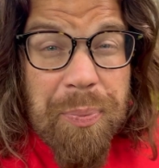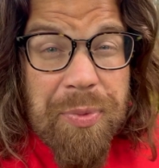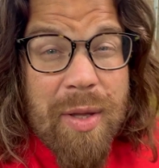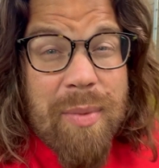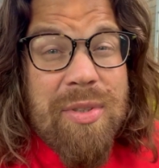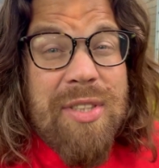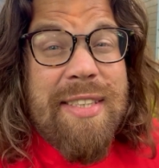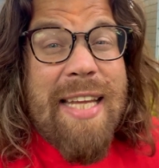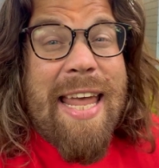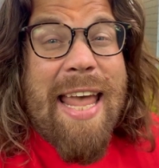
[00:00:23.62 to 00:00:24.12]

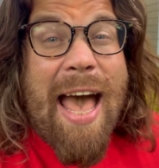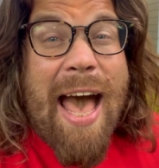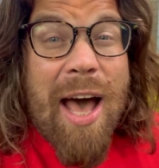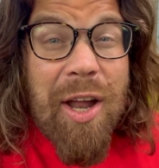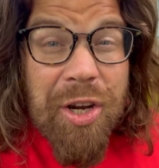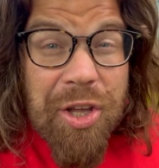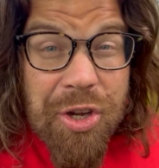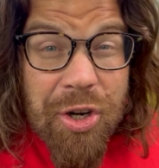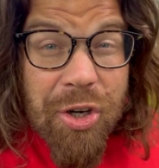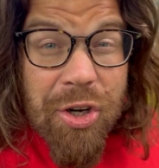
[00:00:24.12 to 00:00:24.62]
them stay
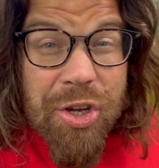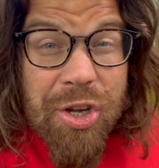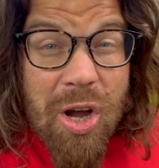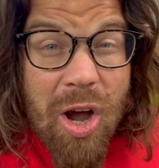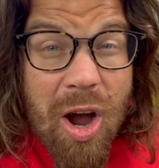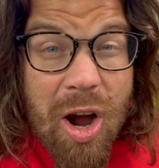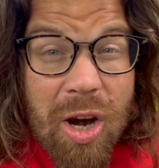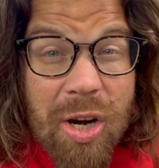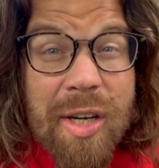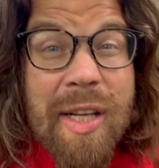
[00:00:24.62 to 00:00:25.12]
out of your
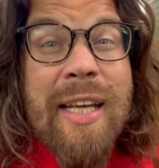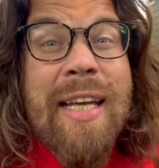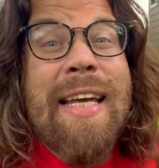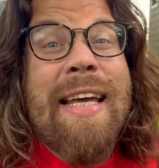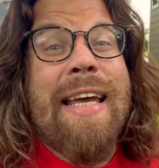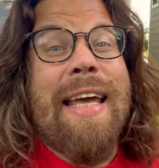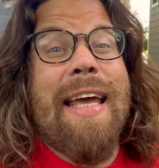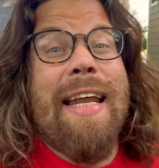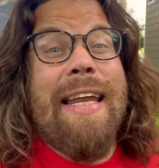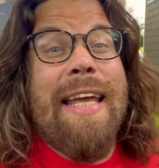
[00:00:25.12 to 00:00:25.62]
yard
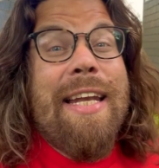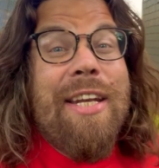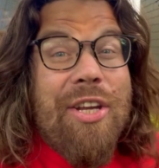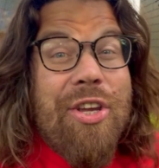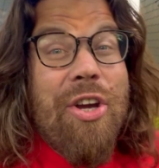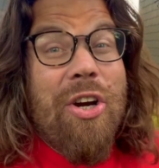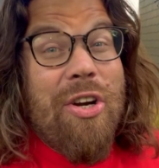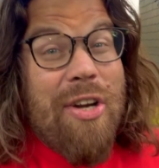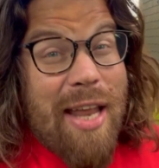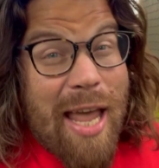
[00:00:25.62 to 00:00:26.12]
and into
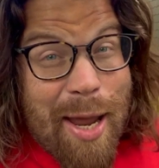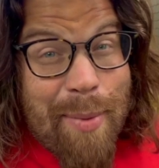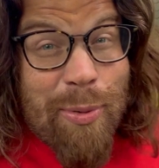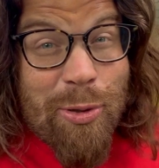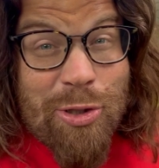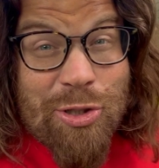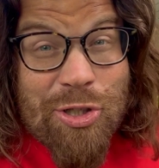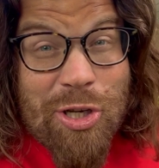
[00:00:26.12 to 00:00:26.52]
your neighbor's